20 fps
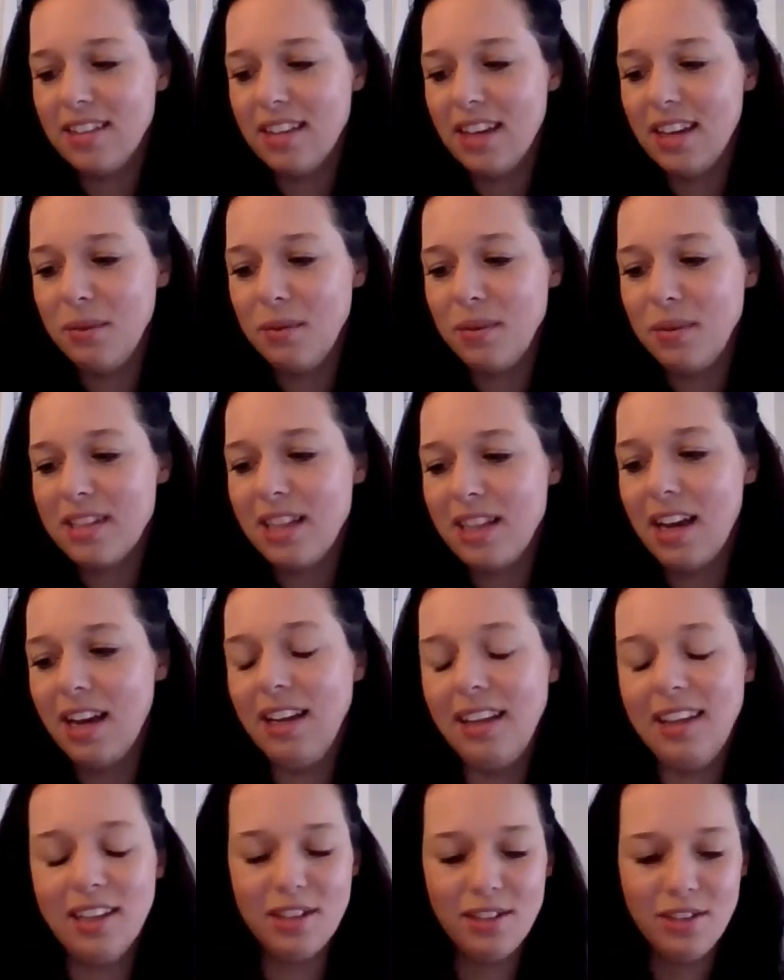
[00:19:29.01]
it was
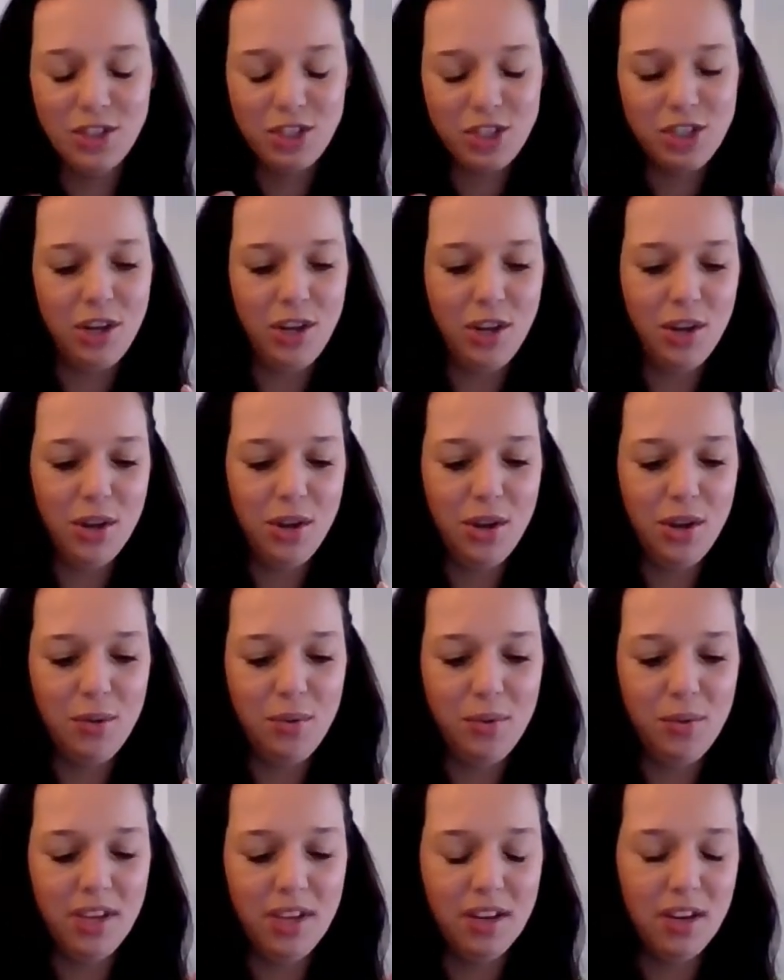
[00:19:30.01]
likened
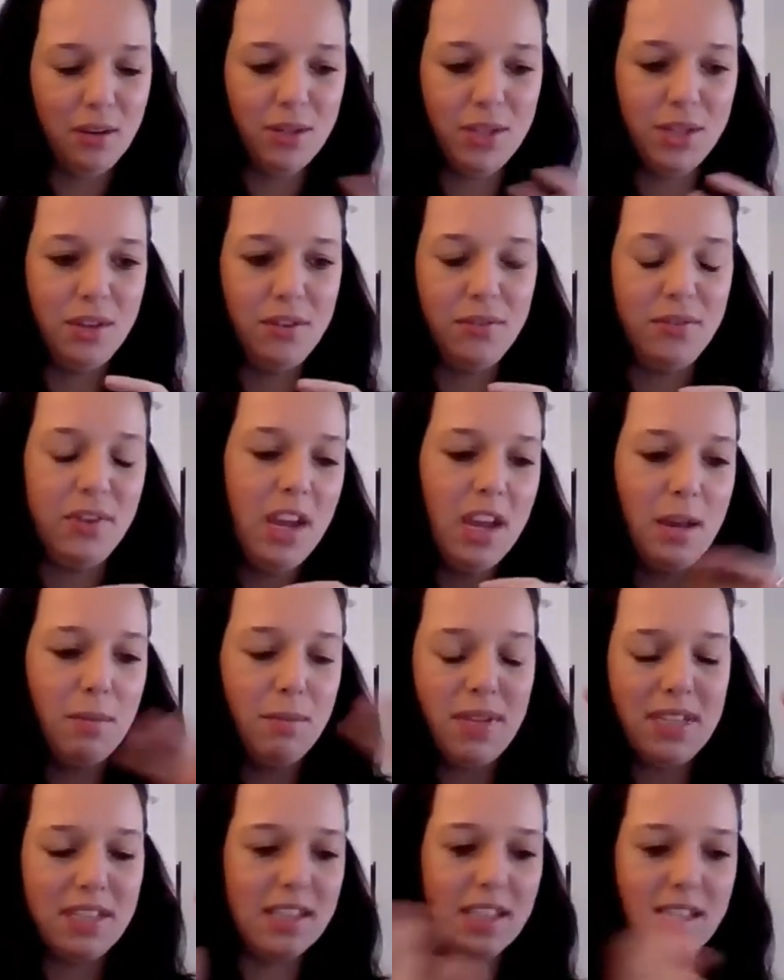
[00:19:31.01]
to, you know, sort of
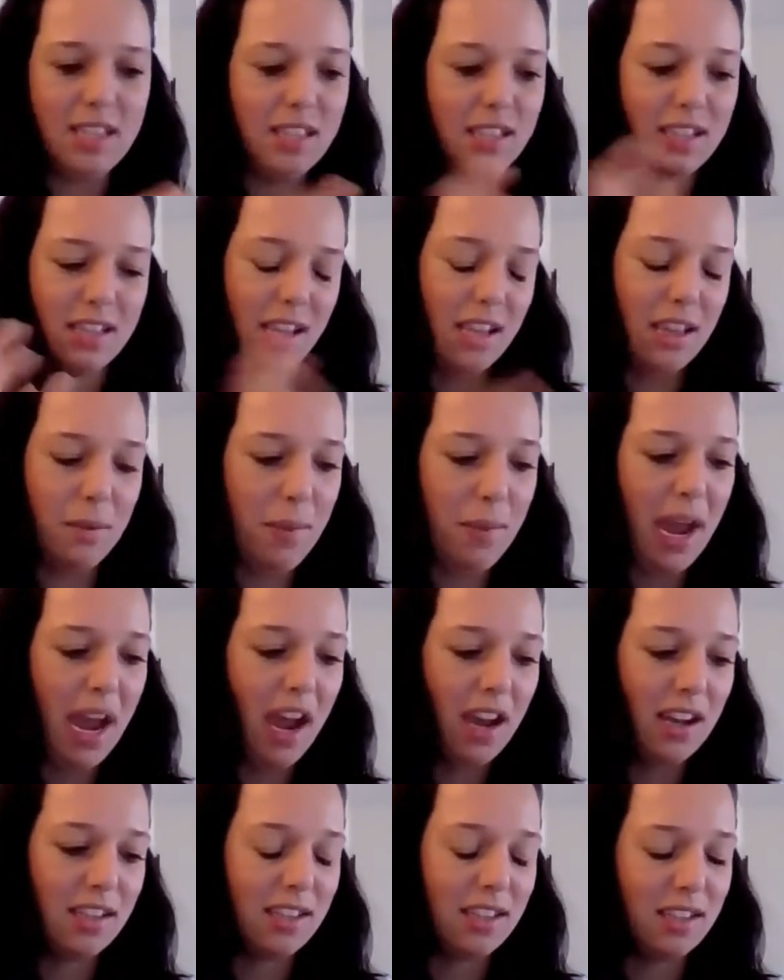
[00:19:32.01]
businesses in the
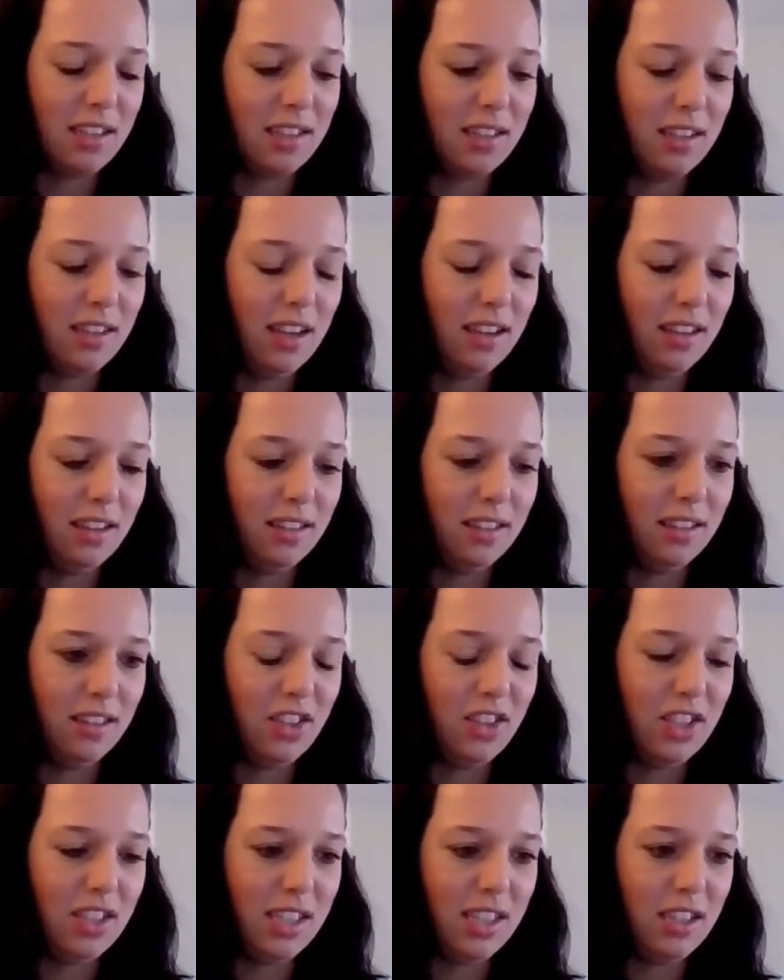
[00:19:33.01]
past, and
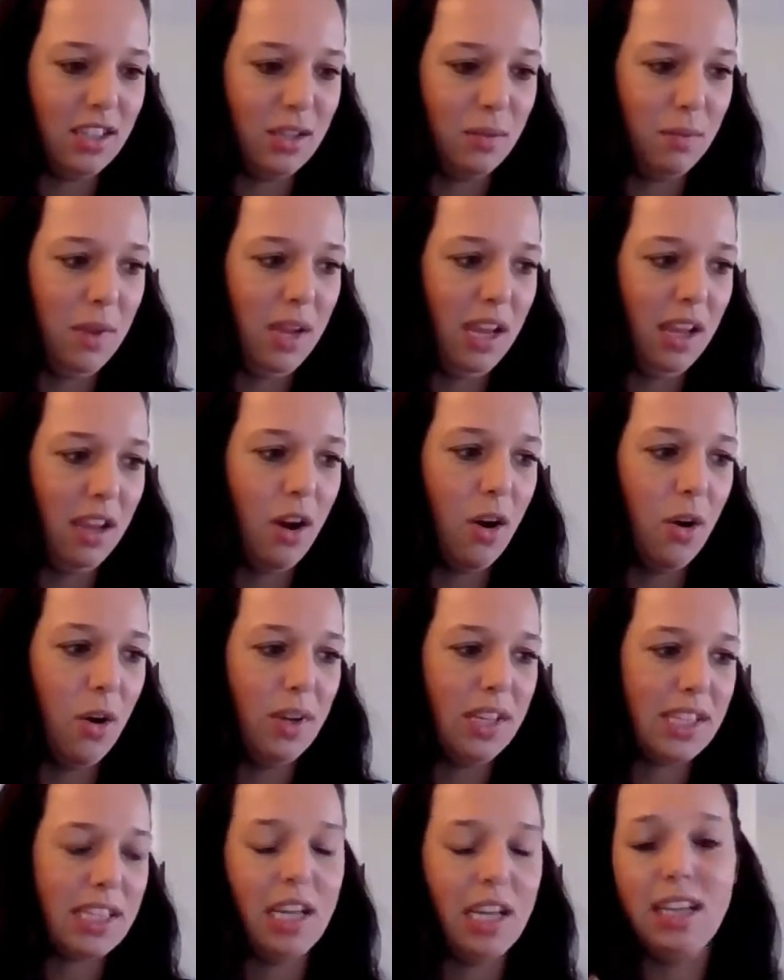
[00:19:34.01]
she said to me, oh,
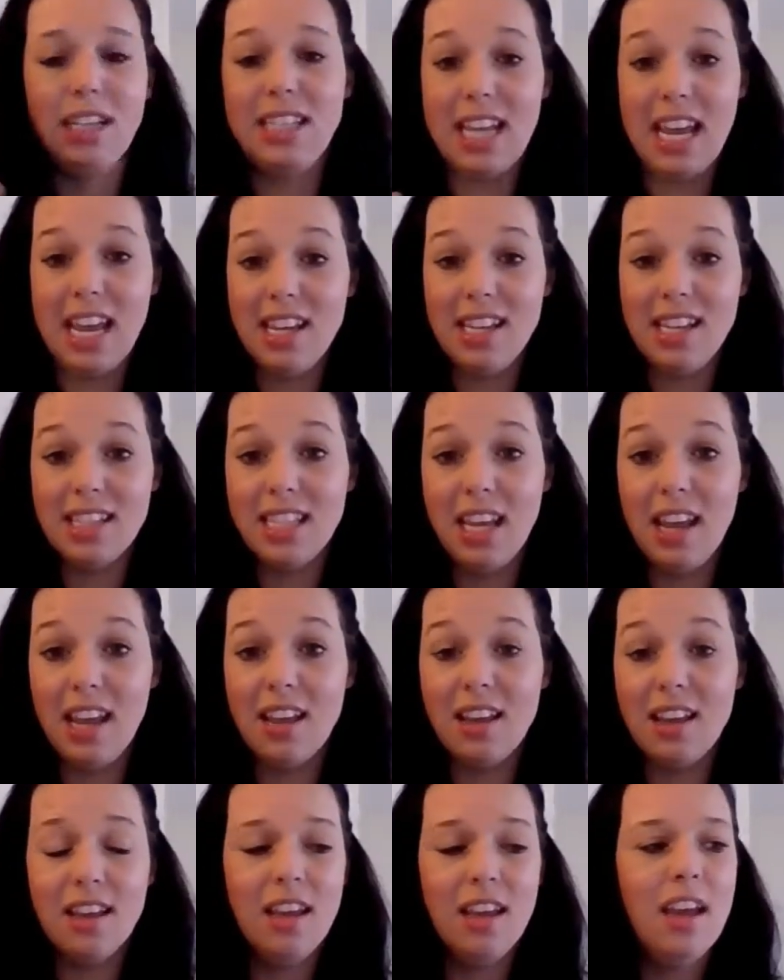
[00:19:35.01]
it's like
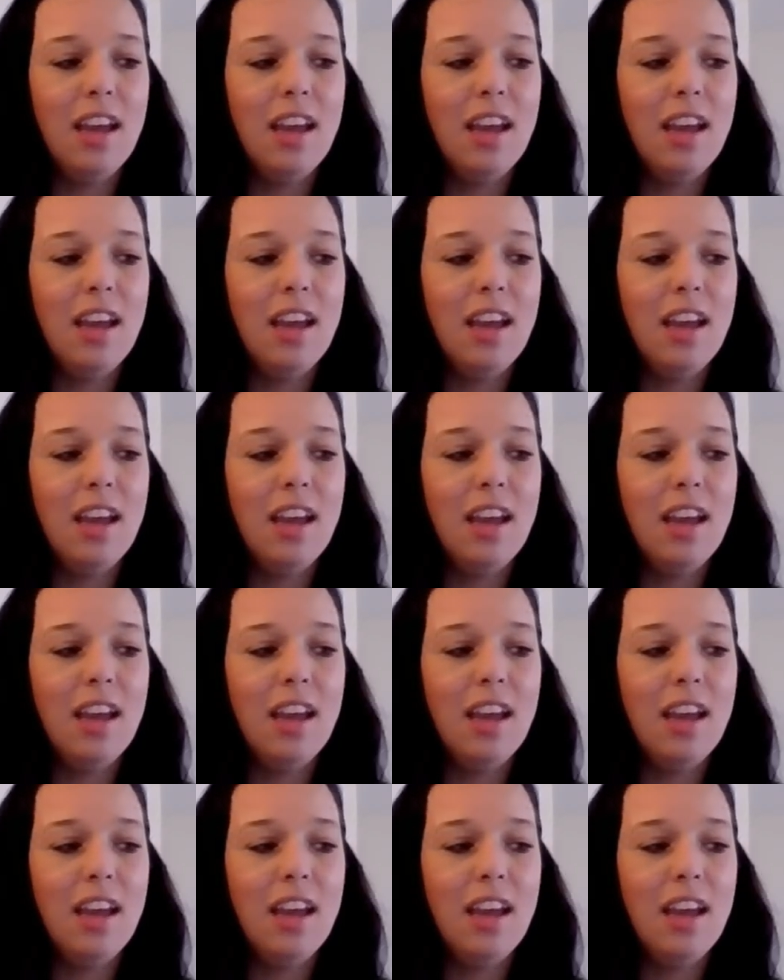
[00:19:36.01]
dating.